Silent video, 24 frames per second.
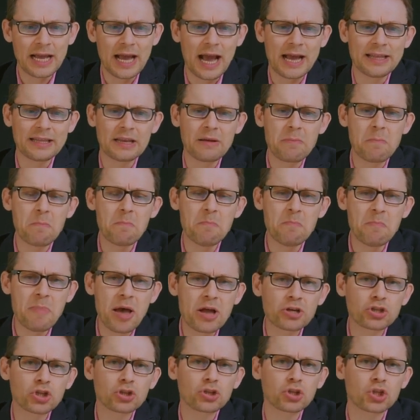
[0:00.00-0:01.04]
and then
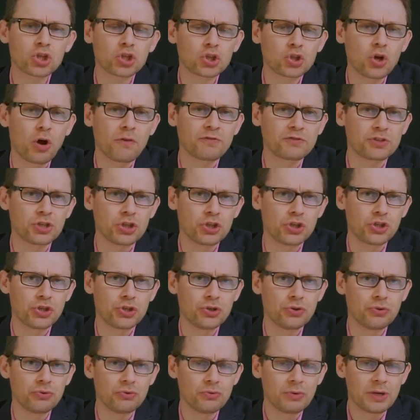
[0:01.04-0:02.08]
measure the soft
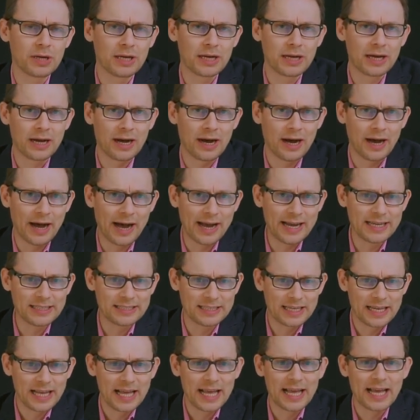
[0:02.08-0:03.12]
tissue
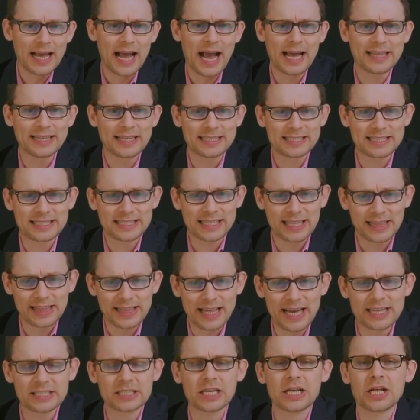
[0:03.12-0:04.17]
height, and then
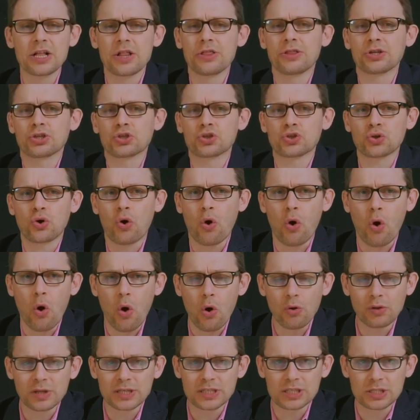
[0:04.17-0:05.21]
select the
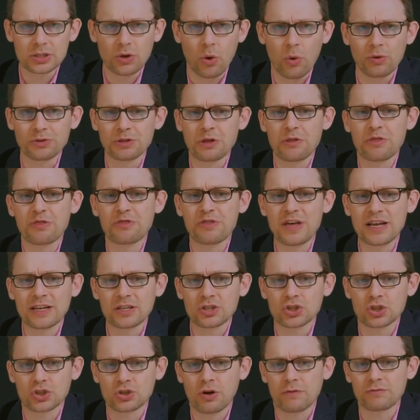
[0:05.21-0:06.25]
tallest or the
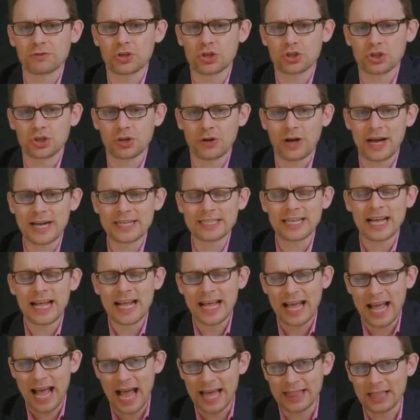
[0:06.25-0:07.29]
thickest soft tissue height,
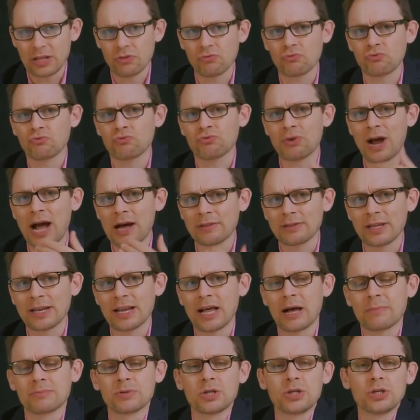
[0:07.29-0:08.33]
and then round it
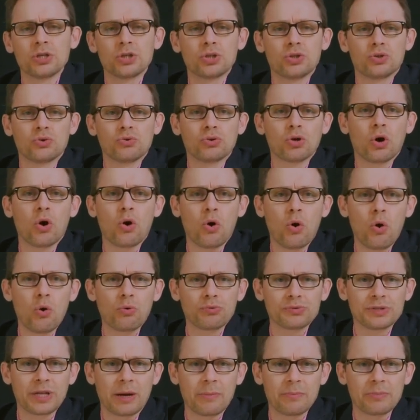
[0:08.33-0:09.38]
up to the
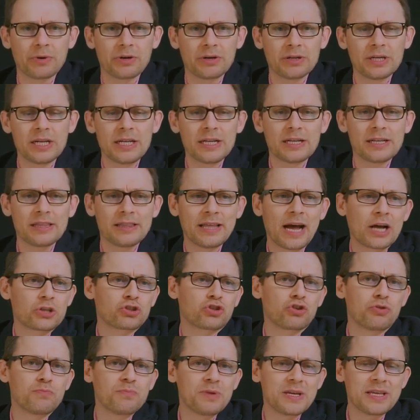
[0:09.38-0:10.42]
whole number. That
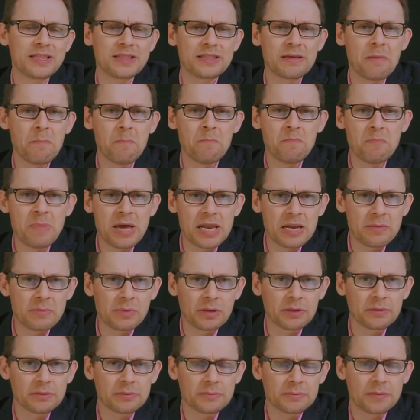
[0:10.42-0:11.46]
should be the
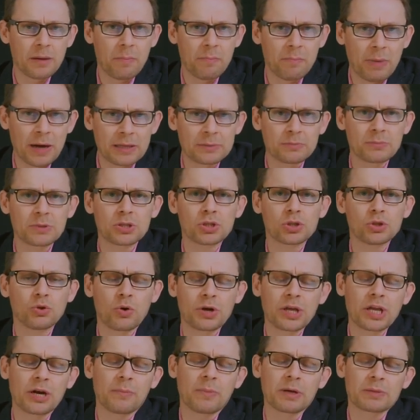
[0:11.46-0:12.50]
minimum abutment,
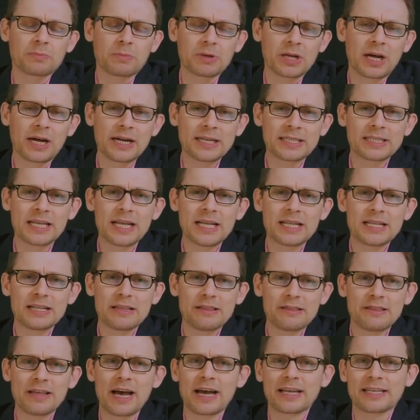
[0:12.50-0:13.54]
locator abutment height
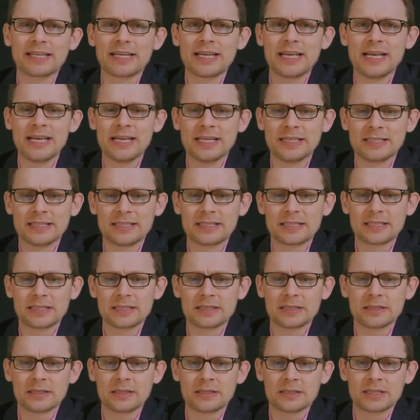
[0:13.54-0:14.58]
that is
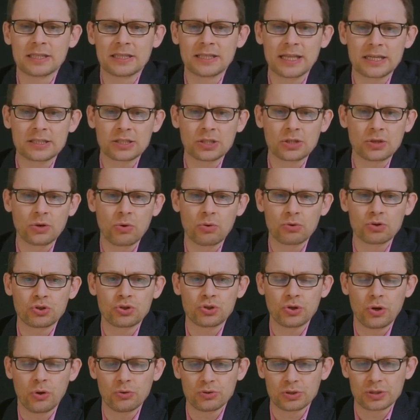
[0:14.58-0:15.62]
selected or
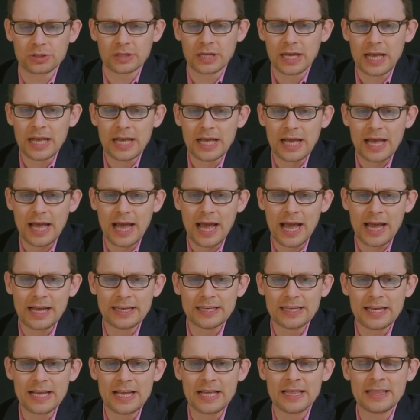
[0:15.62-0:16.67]
chosen.
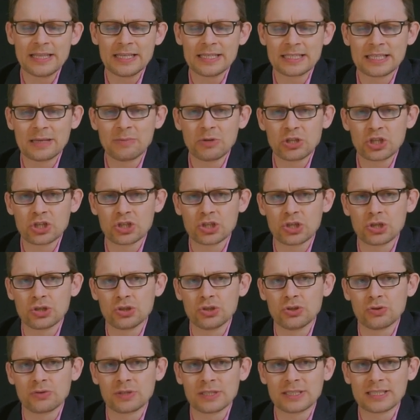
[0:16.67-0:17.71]
And in these images here,
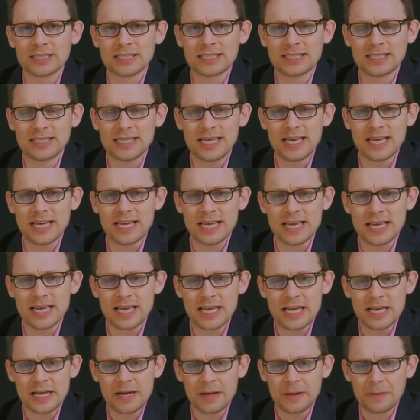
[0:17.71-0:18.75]
you can
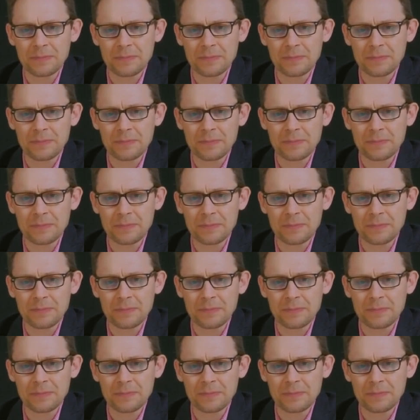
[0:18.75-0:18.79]
see